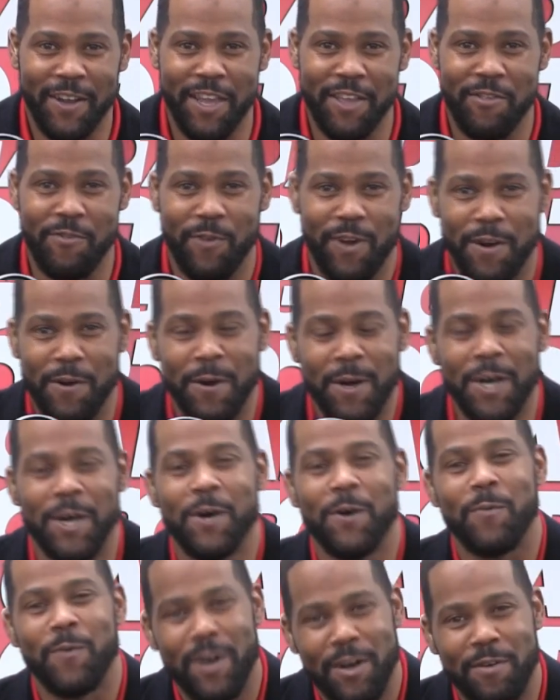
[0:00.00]
intro.
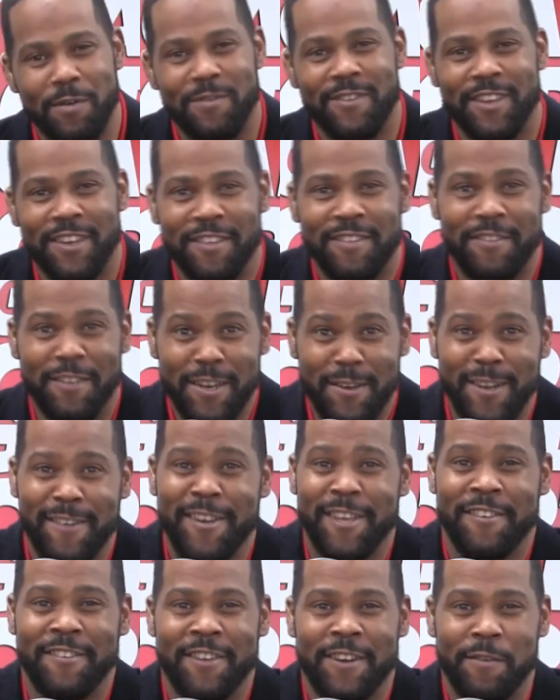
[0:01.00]
Welcome to this
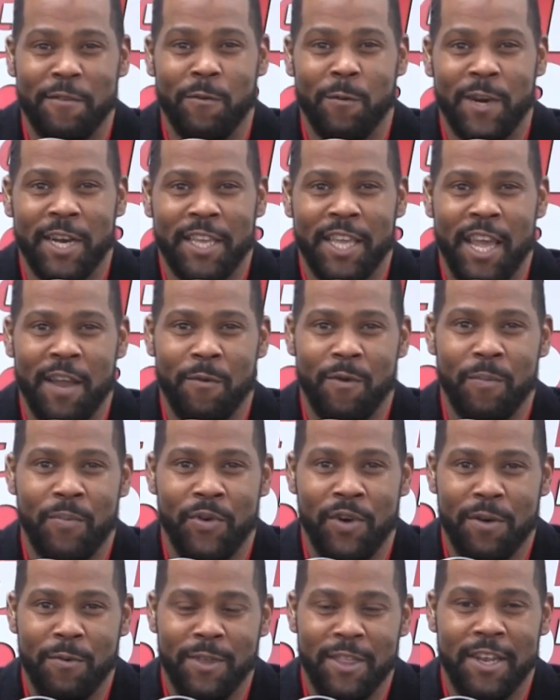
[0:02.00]
edition of the Renegade
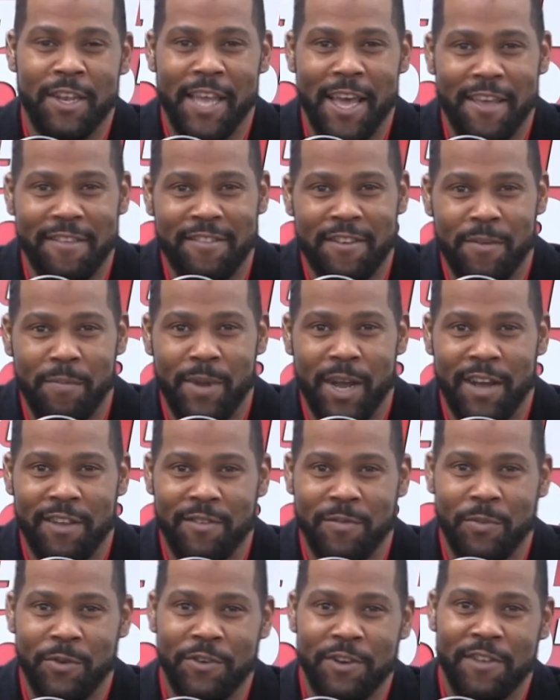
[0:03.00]
Report with the last of the
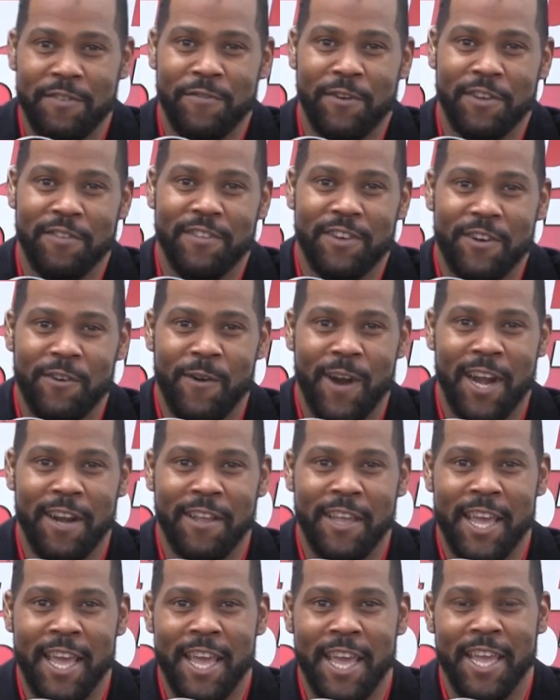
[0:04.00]
Bowser Boys, first of the Grider
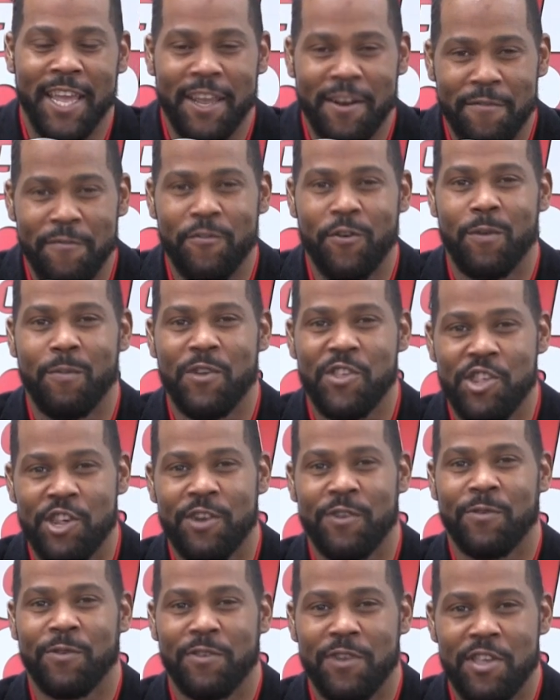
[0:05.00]
Gang, and the former
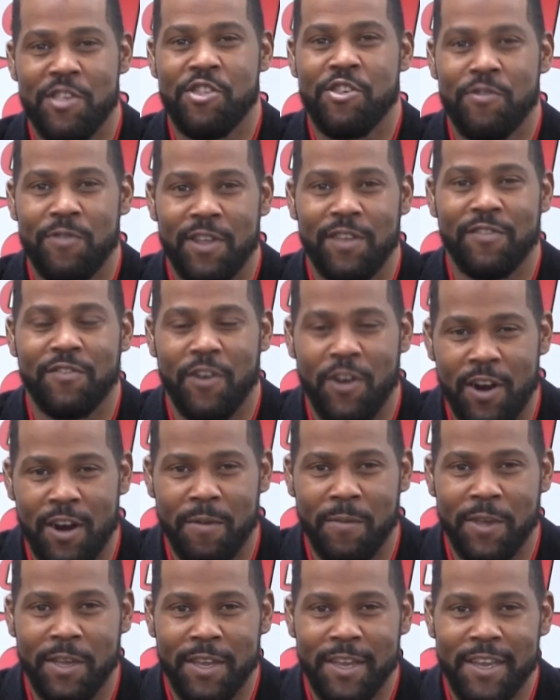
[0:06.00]
general in Chudy's
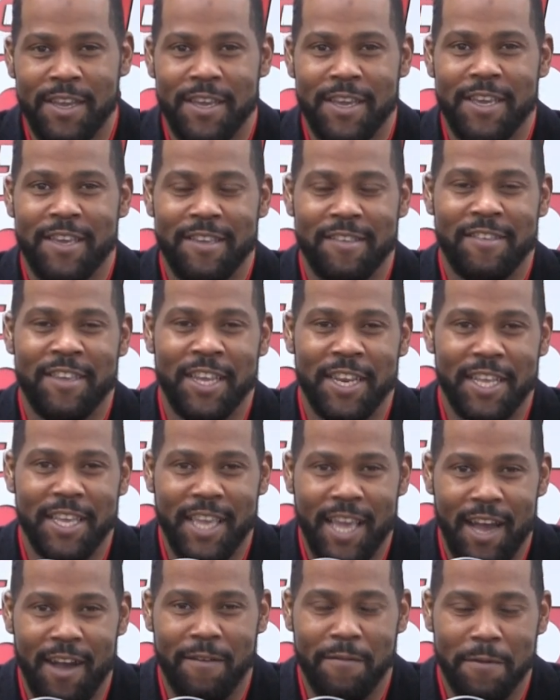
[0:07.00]
army is Kenny
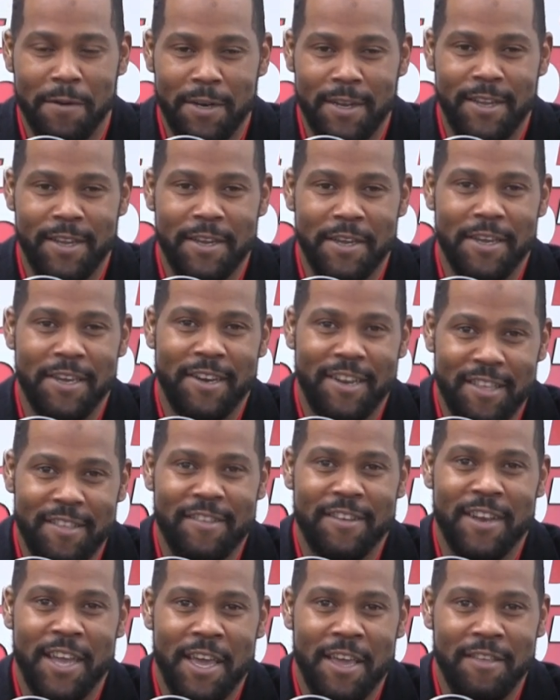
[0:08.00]
Calvin. And in
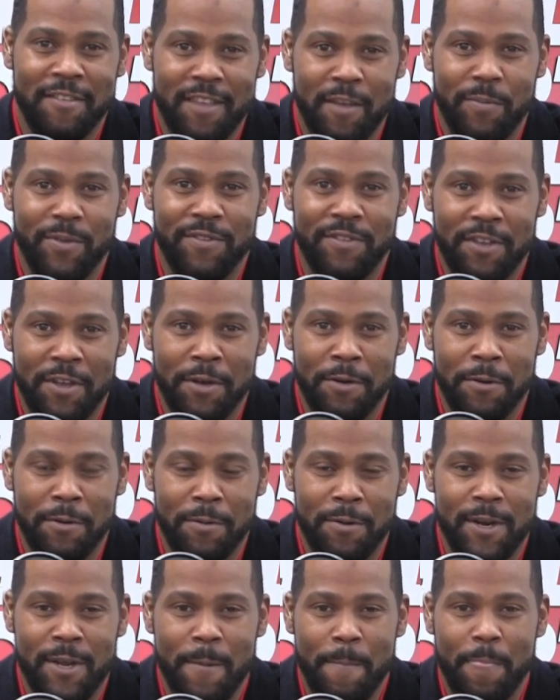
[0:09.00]
today's
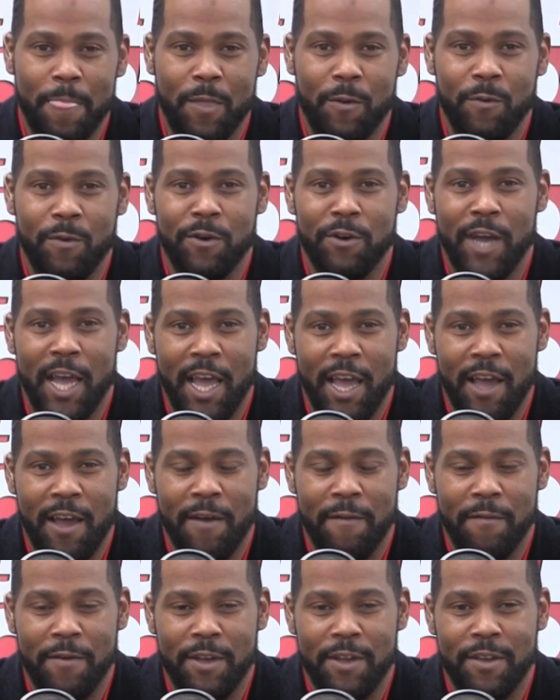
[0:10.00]
episode, we'll
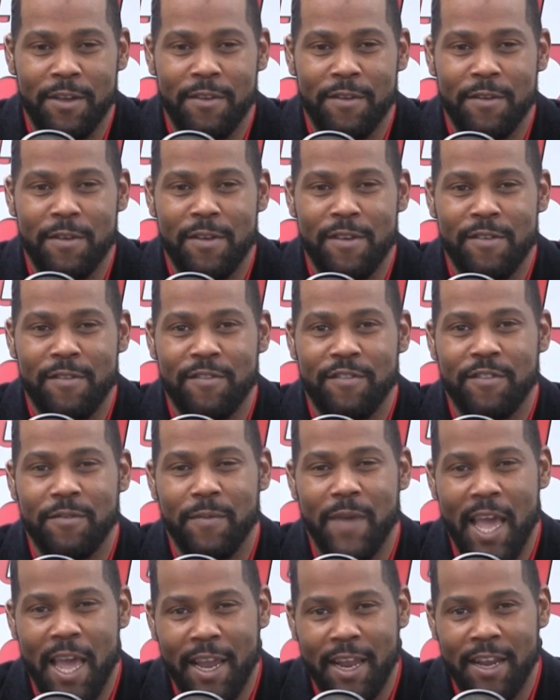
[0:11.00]
have
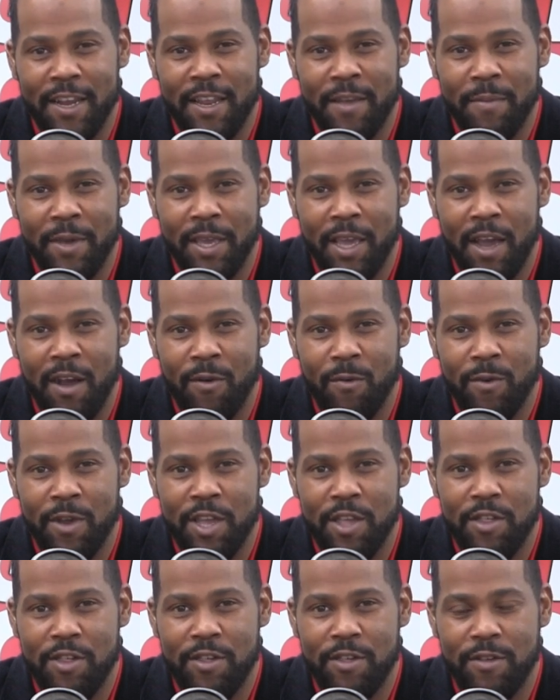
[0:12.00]
some academic
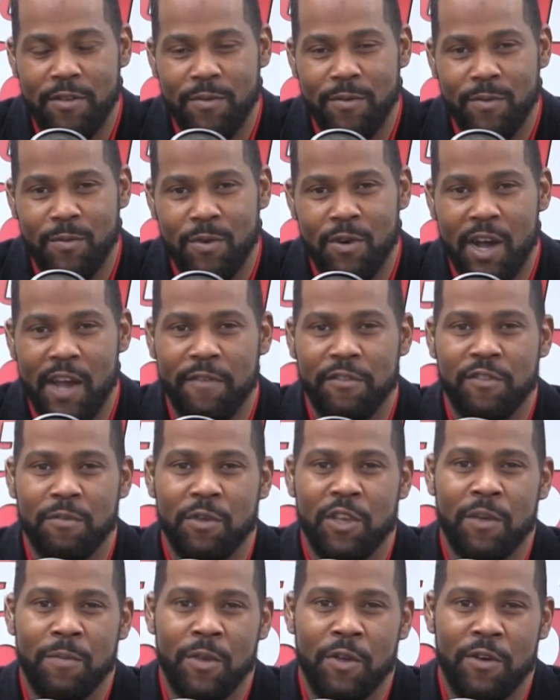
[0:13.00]
outreach, we'll have some
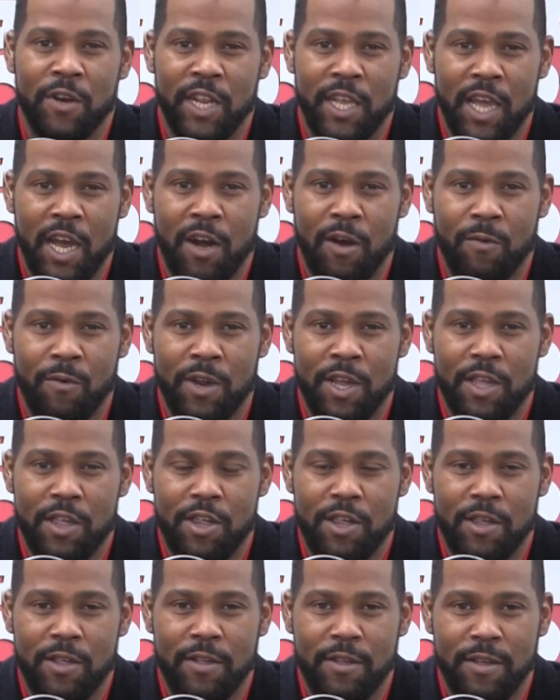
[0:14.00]
community
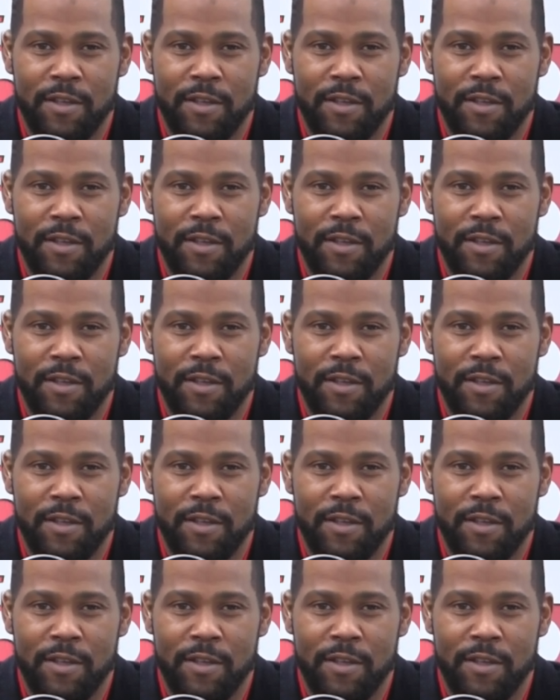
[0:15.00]
outreach,